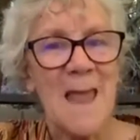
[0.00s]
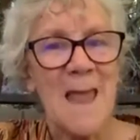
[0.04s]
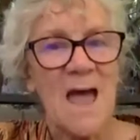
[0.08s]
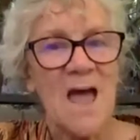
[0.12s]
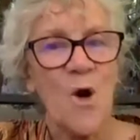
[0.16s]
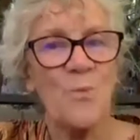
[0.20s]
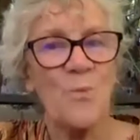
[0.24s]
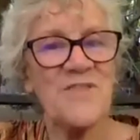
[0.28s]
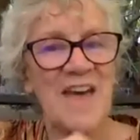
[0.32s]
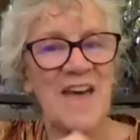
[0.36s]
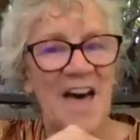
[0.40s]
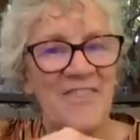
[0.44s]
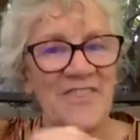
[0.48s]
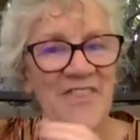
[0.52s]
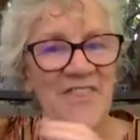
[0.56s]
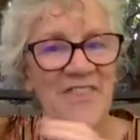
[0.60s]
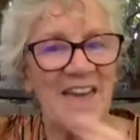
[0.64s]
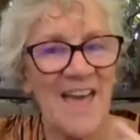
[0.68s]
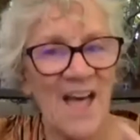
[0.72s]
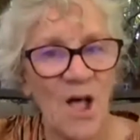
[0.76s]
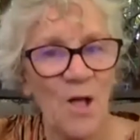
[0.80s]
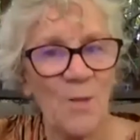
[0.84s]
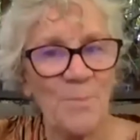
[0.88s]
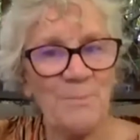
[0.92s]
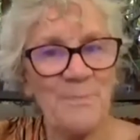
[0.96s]
without the
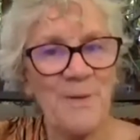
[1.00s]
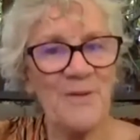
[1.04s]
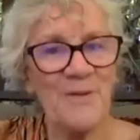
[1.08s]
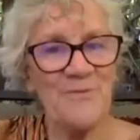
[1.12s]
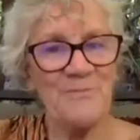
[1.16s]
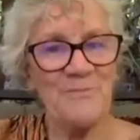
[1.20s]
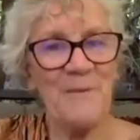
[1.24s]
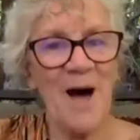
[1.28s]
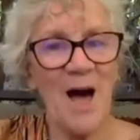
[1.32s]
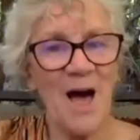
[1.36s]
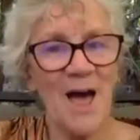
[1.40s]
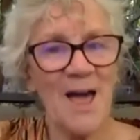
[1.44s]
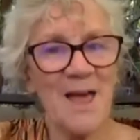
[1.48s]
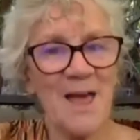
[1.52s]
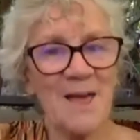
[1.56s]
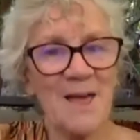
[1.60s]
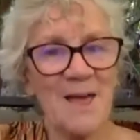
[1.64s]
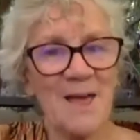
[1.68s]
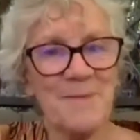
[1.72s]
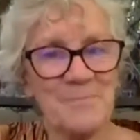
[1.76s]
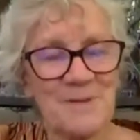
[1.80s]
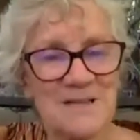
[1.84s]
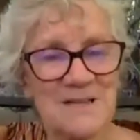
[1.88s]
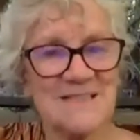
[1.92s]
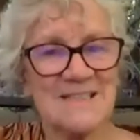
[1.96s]
help of my
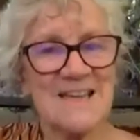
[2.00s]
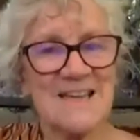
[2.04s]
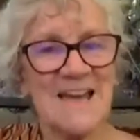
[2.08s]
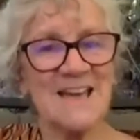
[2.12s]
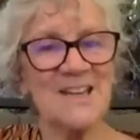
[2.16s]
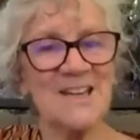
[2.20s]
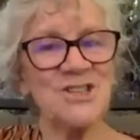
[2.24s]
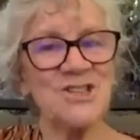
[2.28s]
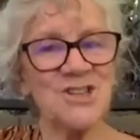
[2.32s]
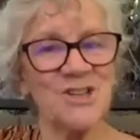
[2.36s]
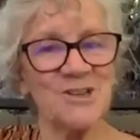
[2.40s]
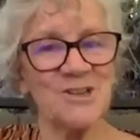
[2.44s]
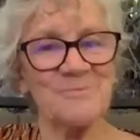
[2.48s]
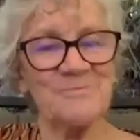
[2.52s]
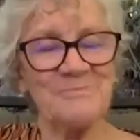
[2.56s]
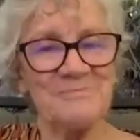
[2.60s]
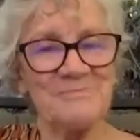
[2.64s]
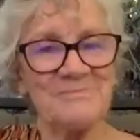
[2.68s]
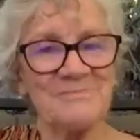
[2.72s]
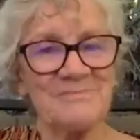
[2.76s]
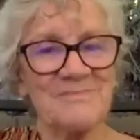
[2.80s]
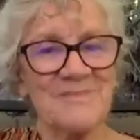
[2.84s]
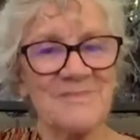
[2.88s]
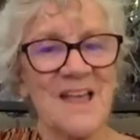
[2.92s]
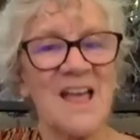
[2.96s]
presentation,
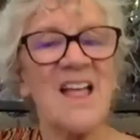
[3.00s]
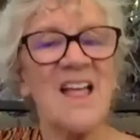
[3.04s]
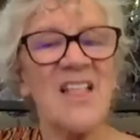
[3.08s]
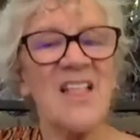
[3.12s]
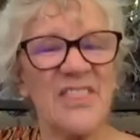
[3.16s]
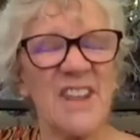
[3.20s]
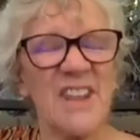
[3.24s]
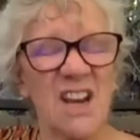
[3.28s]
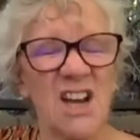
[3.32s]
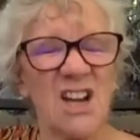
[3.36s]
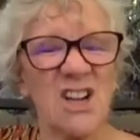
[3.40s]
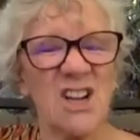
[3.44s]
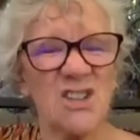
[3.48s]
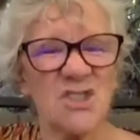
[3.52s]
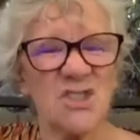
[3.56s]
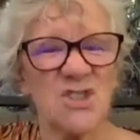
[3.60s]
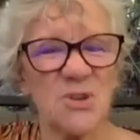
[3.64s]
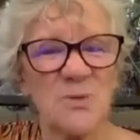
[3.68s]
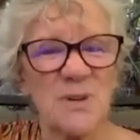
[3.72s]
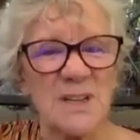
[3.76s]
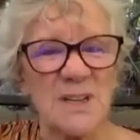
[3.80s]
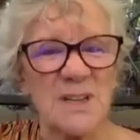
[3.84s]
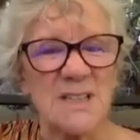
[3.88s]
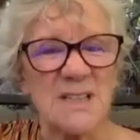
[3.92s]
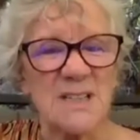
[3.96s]
then I'll
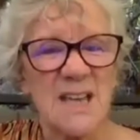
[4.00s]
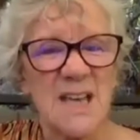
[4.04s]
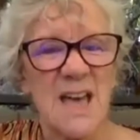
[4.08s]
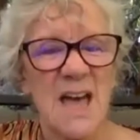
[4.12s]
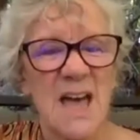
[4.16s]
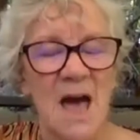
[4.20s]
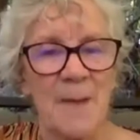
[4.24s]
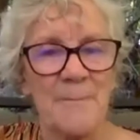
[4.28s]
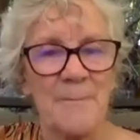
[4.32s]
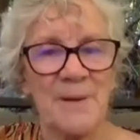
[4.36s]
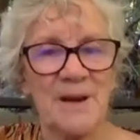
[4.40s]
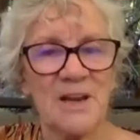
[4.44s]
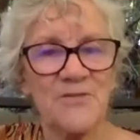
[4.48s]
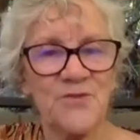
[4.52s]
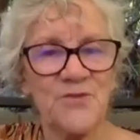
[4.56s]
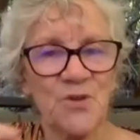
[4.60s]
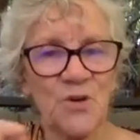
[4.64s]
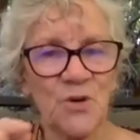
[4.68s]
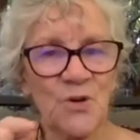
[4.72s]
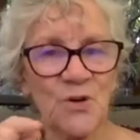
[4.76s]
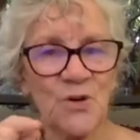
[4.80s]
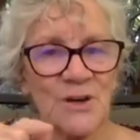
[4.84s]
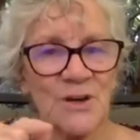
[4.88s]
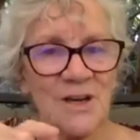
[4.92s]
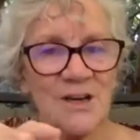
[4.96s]
do it. But if
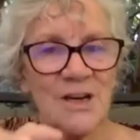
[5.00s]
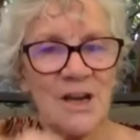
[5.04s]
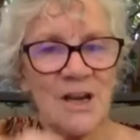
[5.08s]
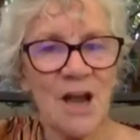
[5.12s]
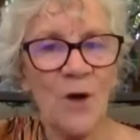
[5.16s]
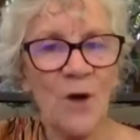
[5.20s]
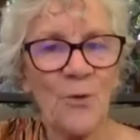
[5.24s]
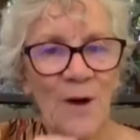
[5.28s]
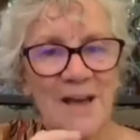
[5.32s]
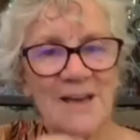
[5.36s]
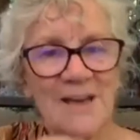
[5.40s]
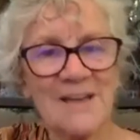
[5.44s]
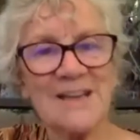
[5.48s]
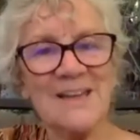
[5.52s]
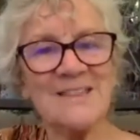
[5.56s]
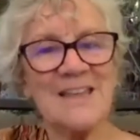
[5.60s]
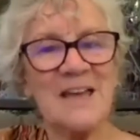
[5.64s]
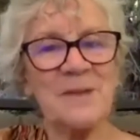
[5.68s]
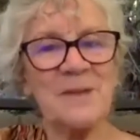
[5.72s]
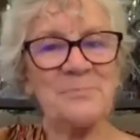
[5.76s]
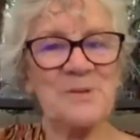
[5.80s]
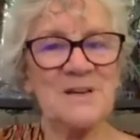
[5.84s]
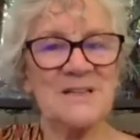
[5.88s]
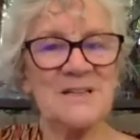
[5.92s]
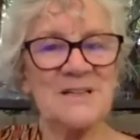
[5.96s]
you know I need
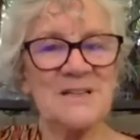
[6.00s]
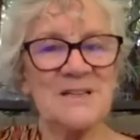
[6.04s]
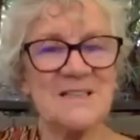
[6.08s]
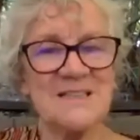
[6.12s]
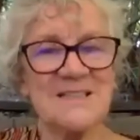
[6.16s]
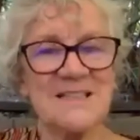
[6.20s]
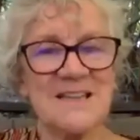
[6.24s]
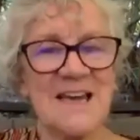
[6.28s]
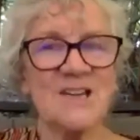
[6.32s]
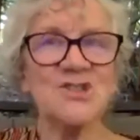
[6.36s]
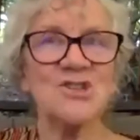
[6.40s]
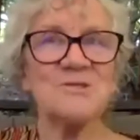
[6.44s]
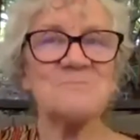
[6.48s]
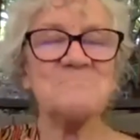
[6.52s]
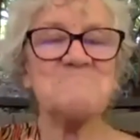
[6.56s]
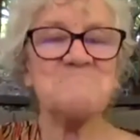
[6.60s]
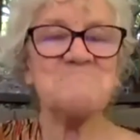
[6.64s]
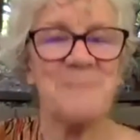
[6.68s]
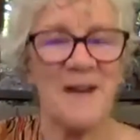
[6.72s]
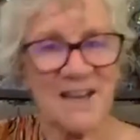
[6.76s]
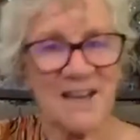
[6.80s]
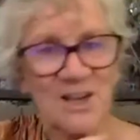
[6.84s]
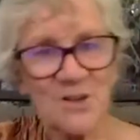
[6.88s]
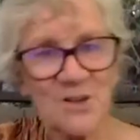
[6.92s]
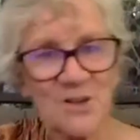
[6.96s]
that presentation,
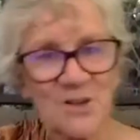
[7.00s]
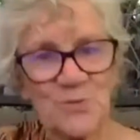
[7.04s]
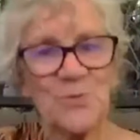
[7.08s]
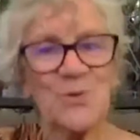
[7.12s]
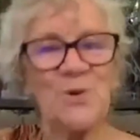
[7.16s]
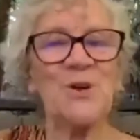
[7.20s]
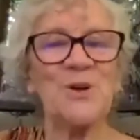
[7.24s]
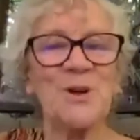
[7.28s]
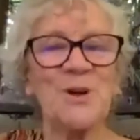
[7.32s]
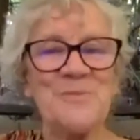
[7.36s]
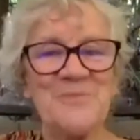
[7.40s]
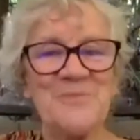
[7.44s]
make it work."